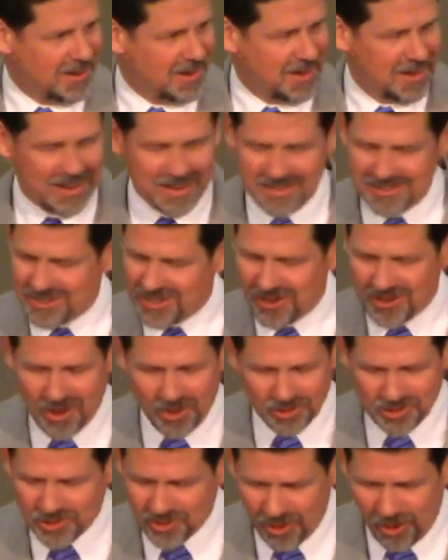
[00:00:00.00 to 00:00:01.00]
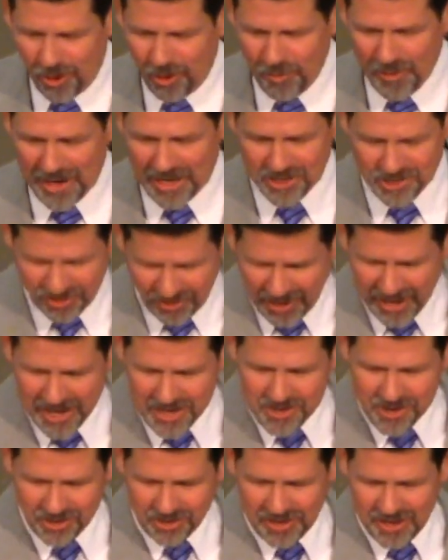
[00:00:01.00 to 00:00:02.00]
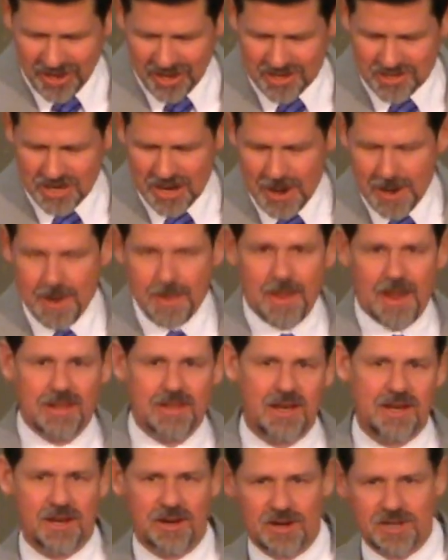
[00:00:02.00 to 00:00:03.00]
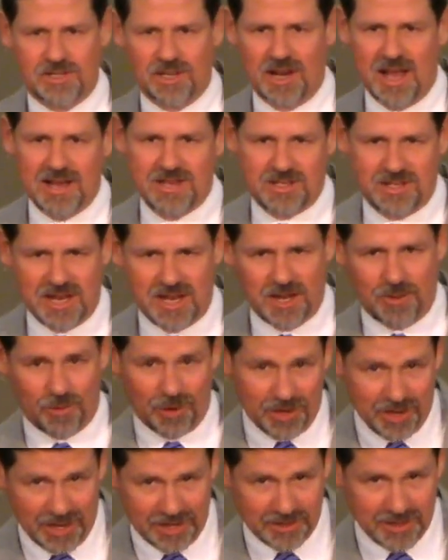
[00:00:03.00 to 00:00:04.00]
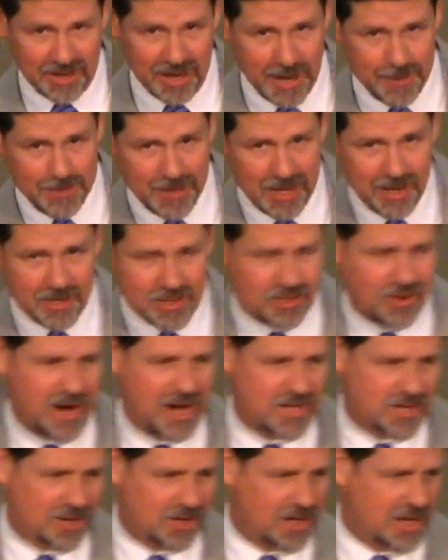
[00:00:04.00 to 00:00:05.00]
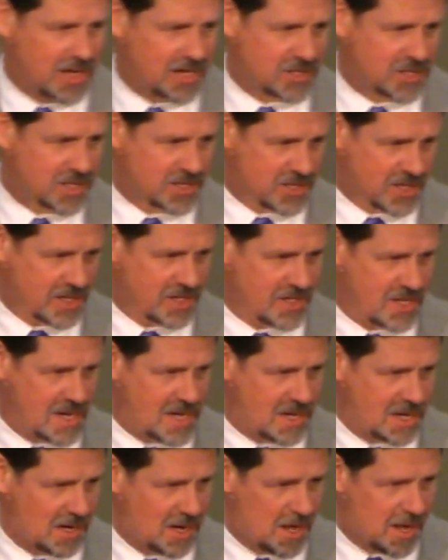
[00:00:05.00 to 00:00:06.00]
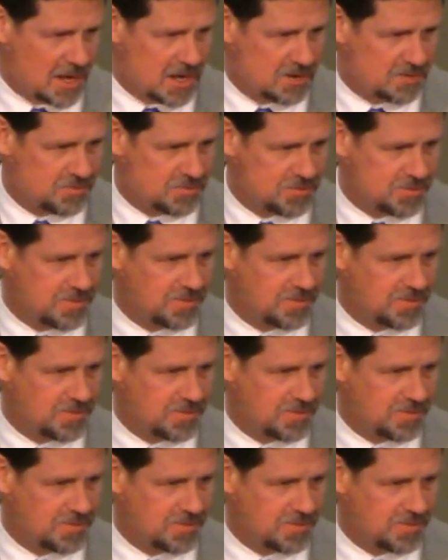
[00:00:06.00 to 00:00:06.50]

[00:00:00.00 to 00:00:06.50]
And so go soul winning. Train your kids. And then here's the last thing, and we're done tonight. Train your kids to succeed in life.